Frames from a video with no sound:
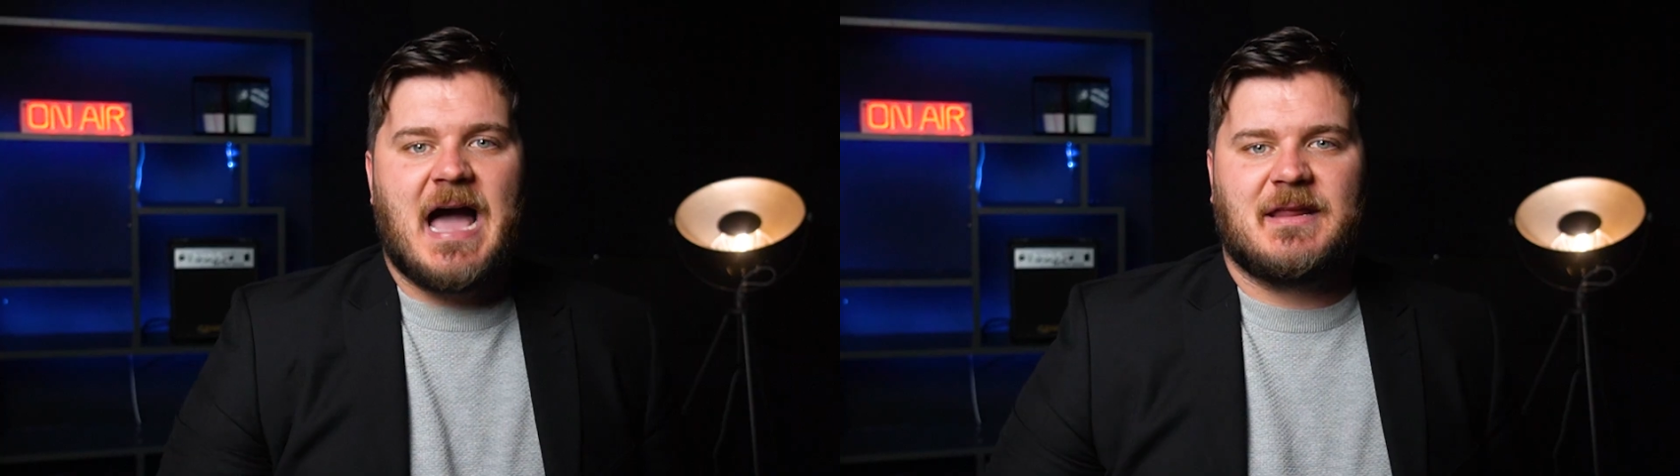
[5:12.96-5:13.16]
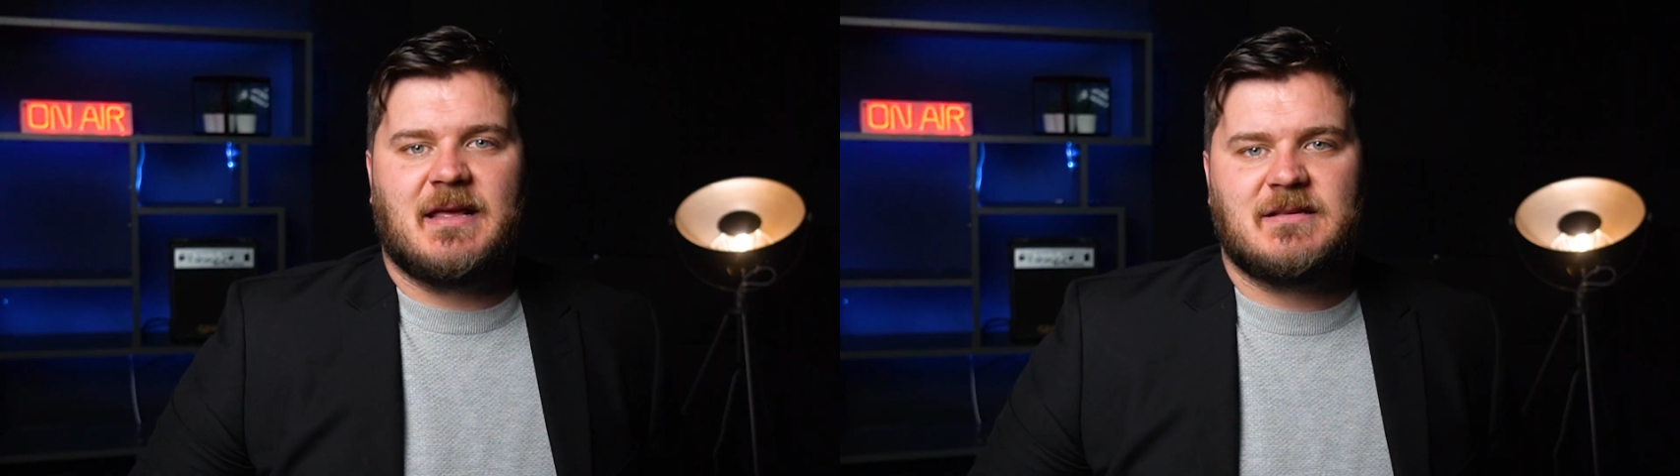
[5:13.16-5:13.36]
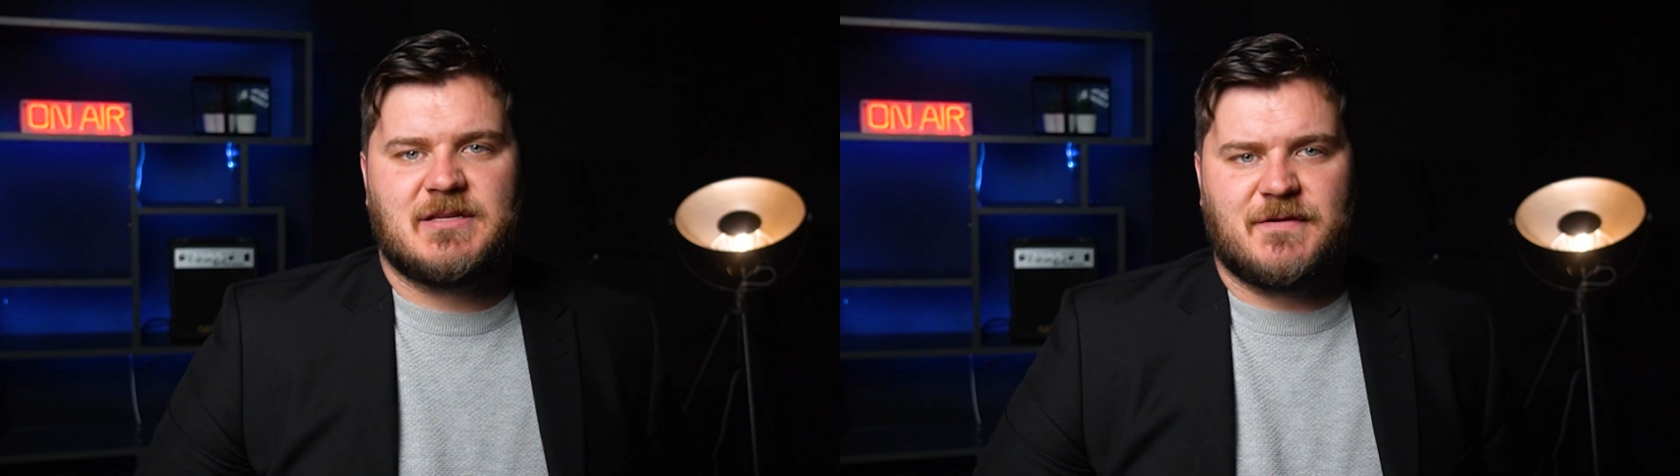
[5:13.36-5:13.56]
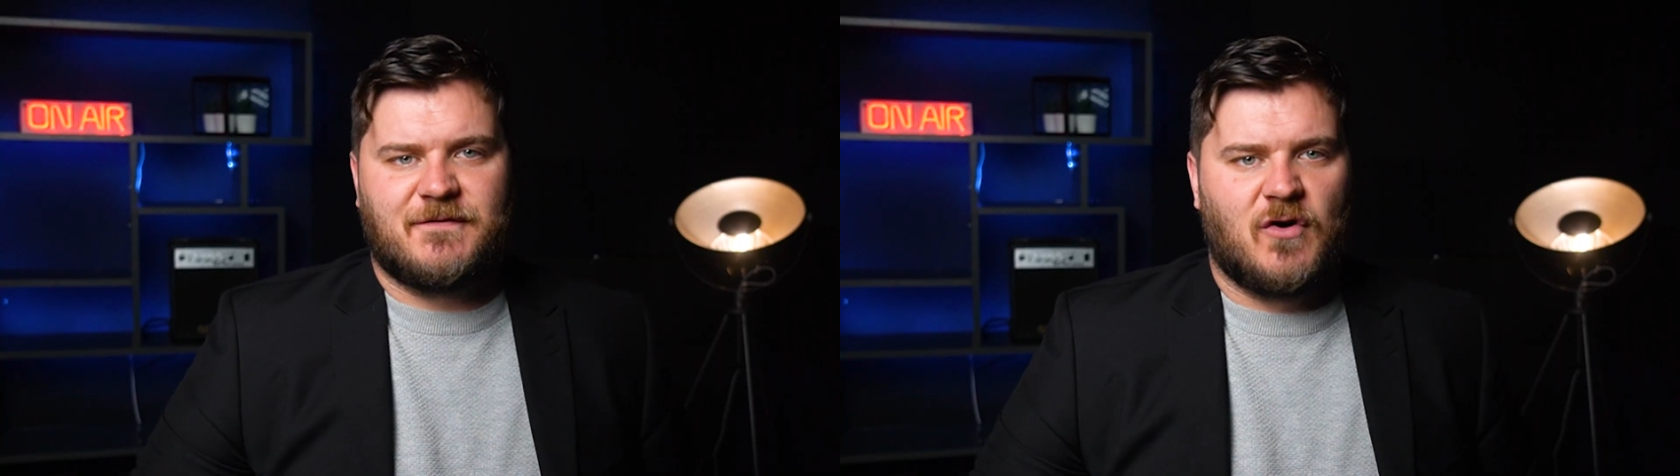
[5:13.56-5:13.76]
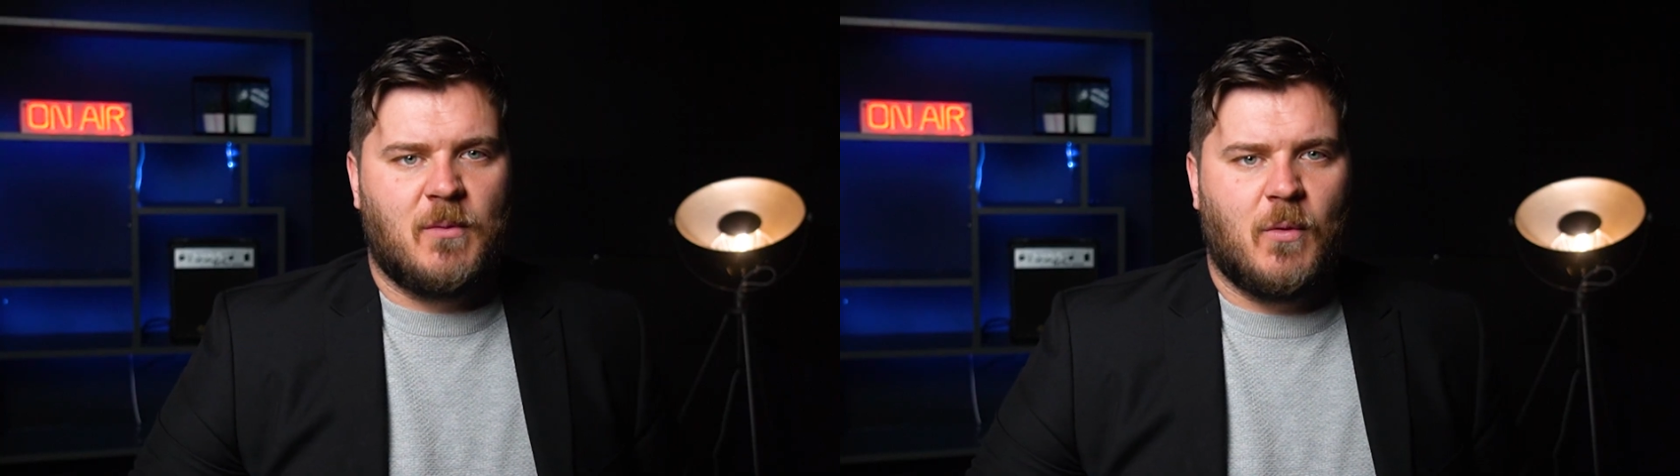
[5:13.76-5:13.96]
adding to the
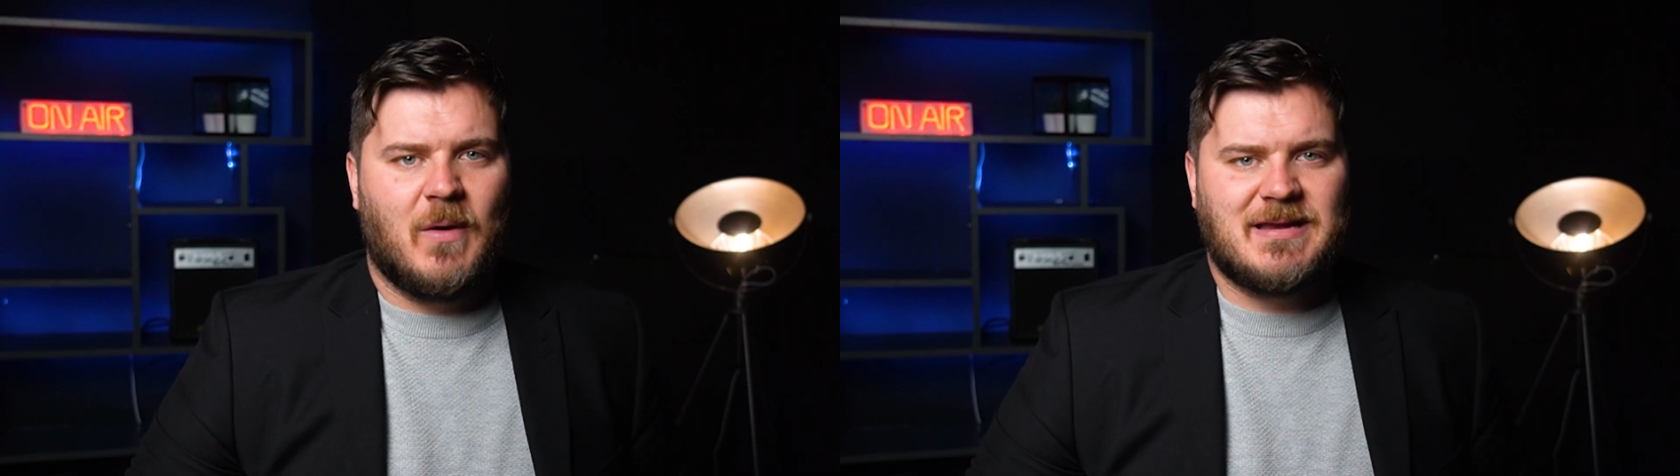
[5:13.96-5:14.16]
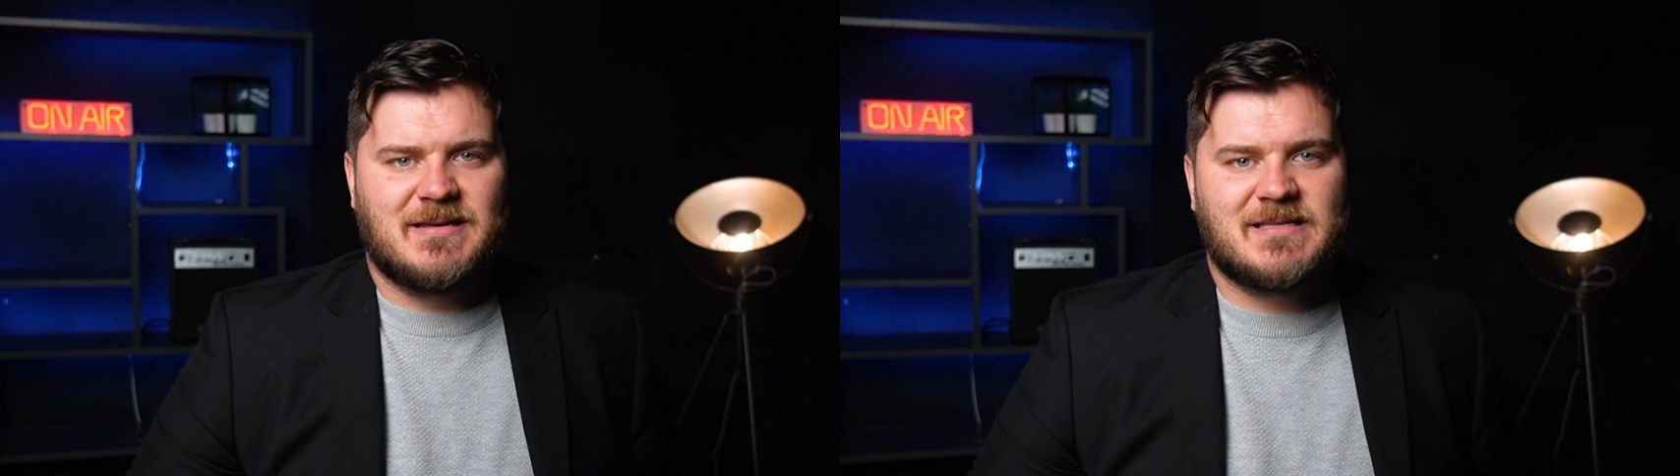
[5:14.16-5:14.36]
formal and